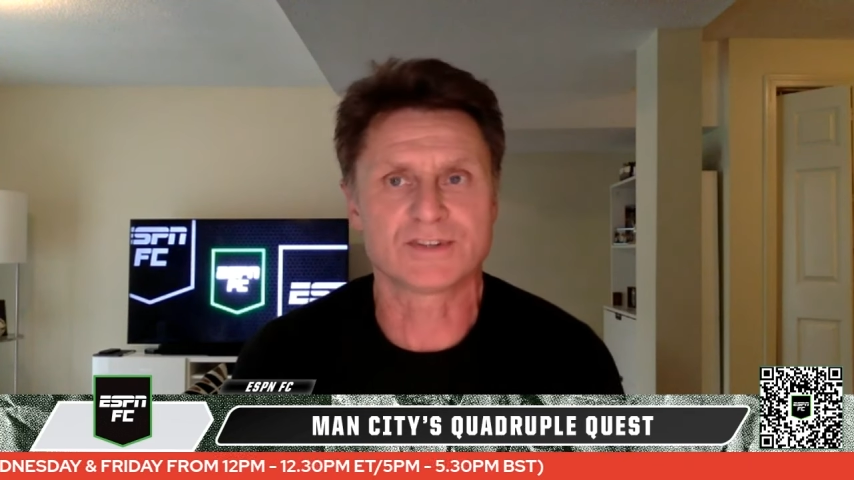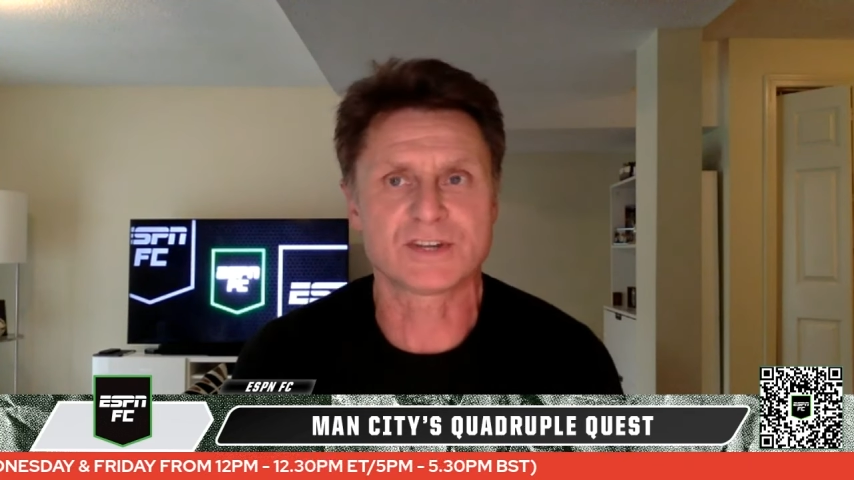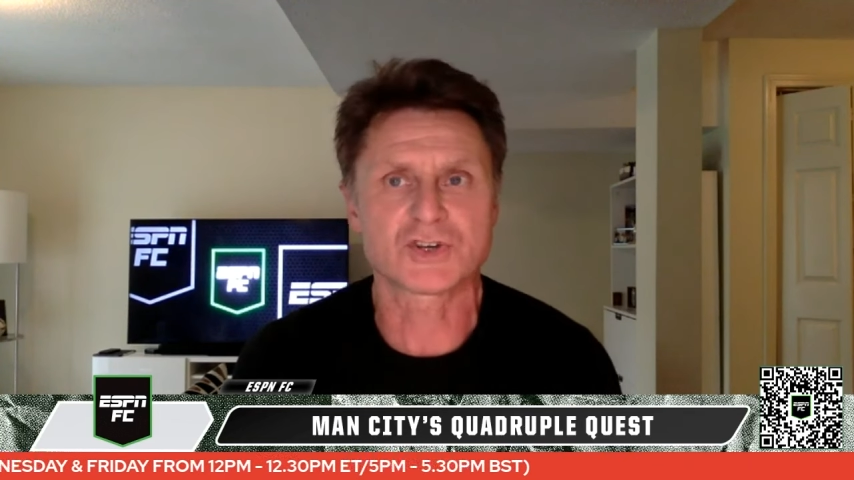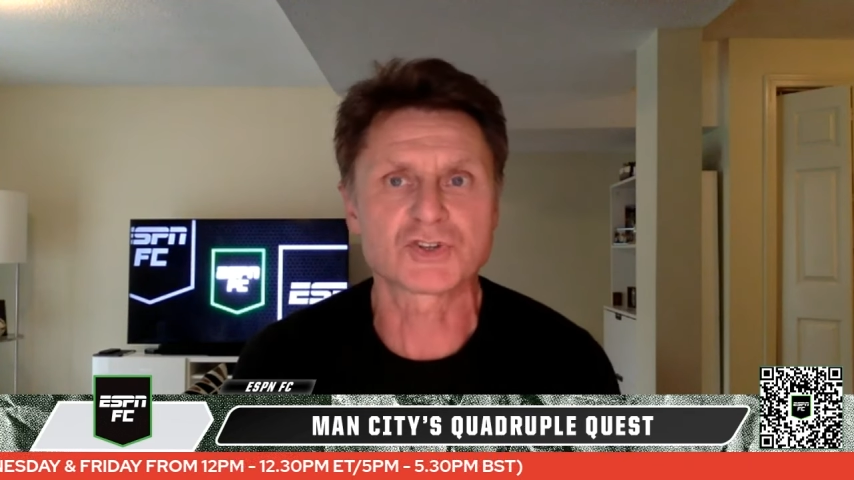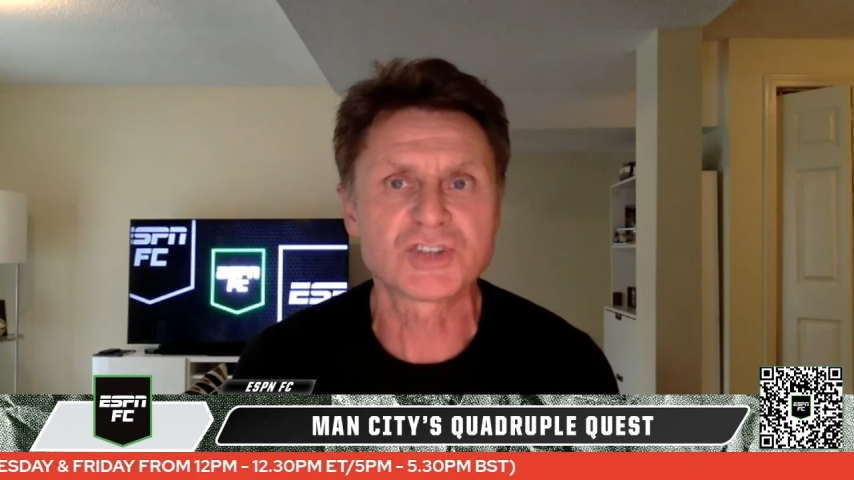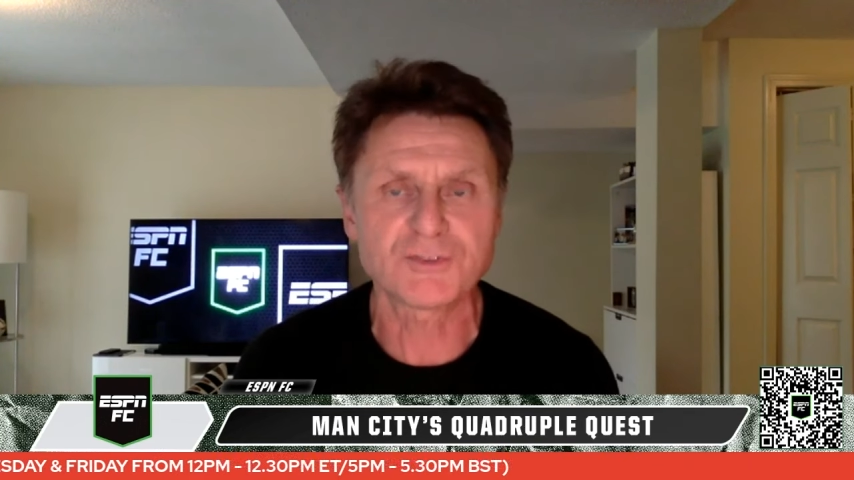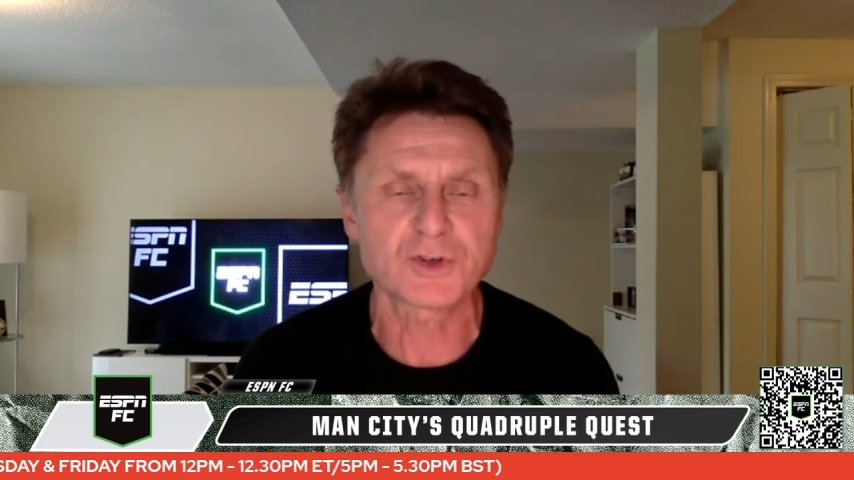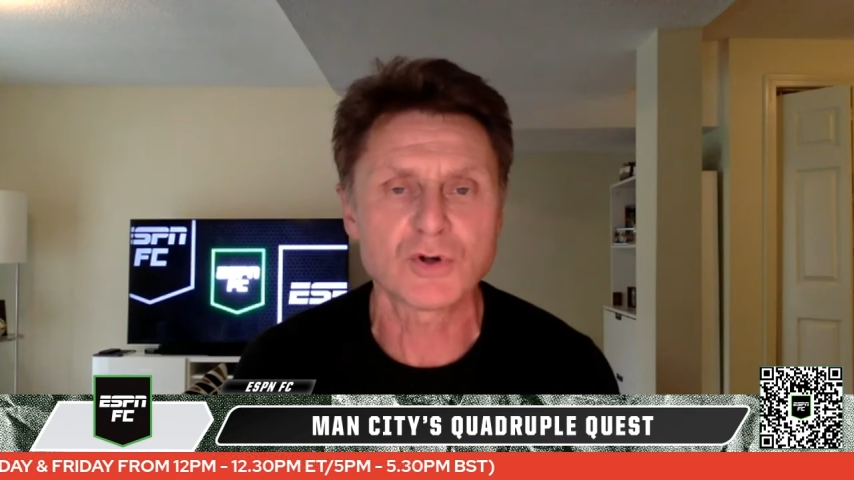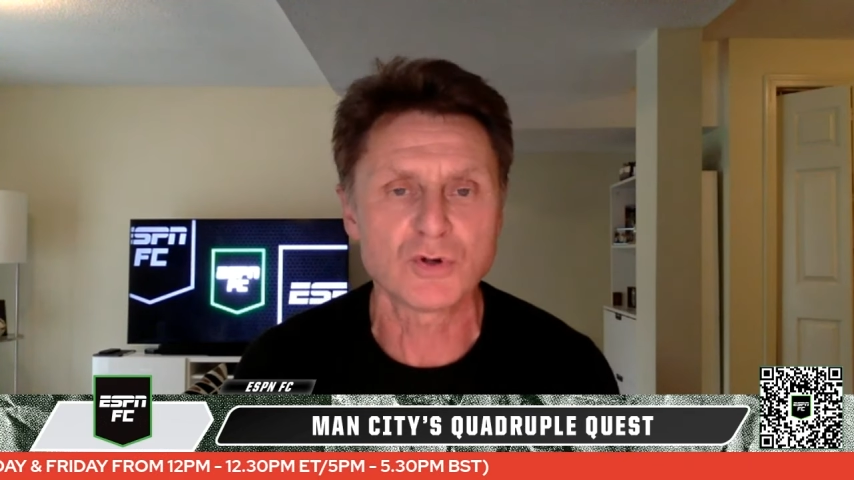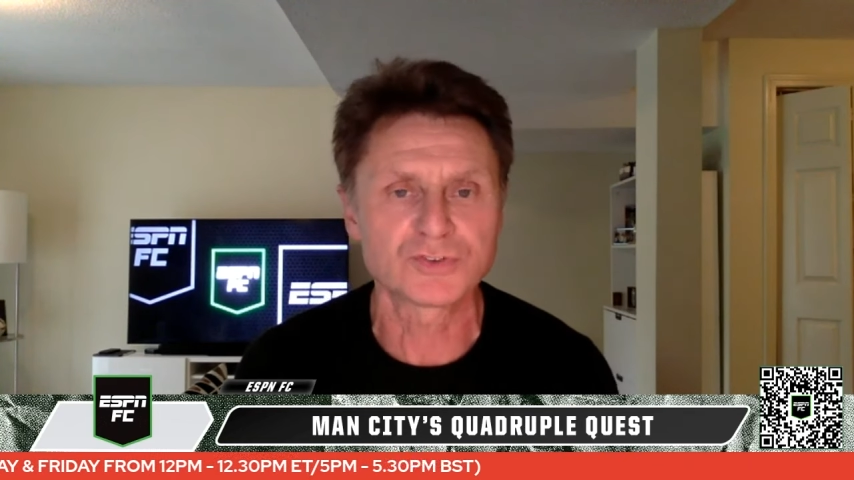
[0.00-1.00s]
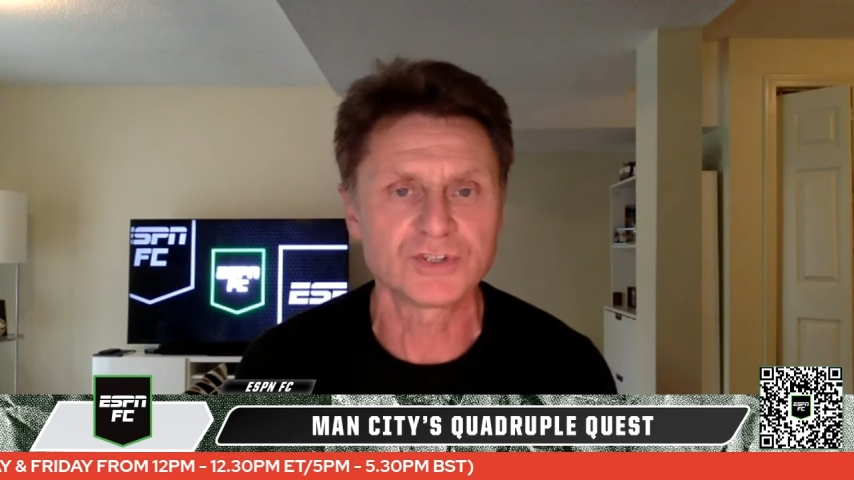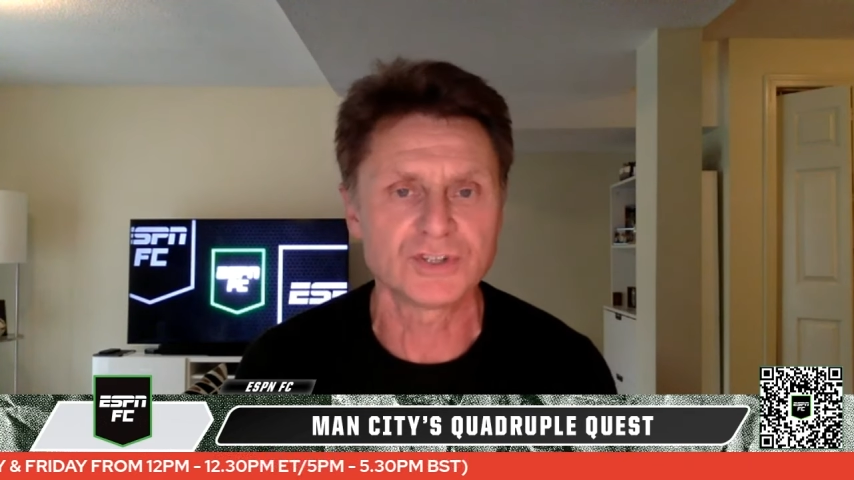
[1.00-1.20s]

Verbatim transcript: such a difficulty